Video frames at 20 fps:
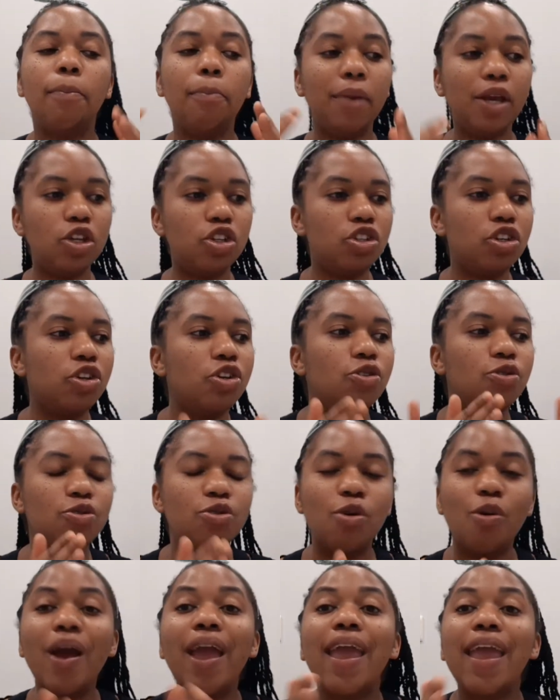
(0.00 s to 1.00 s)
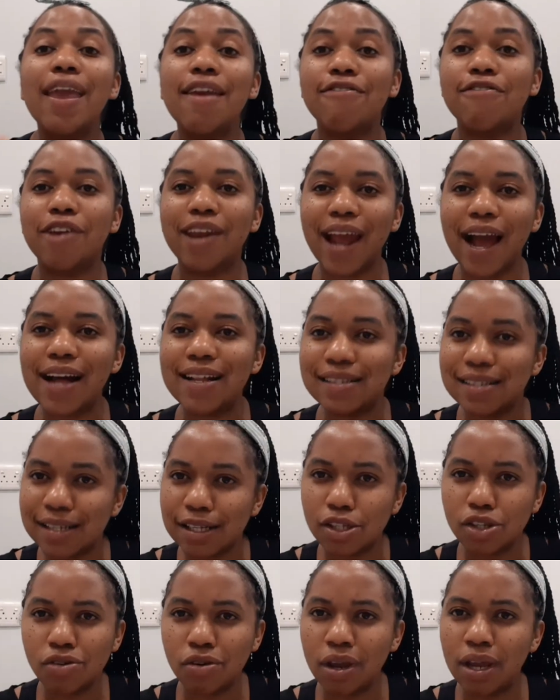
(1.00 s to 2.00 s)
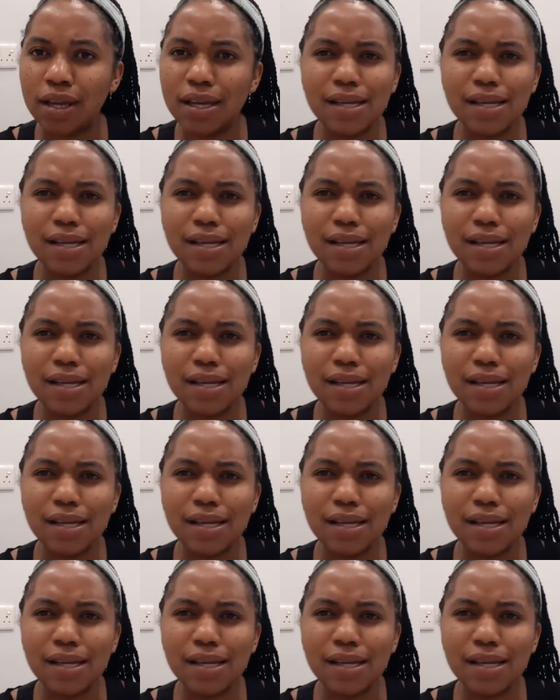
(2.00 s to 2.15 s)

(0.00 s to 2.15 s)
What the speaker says: make sure you know every answer to it.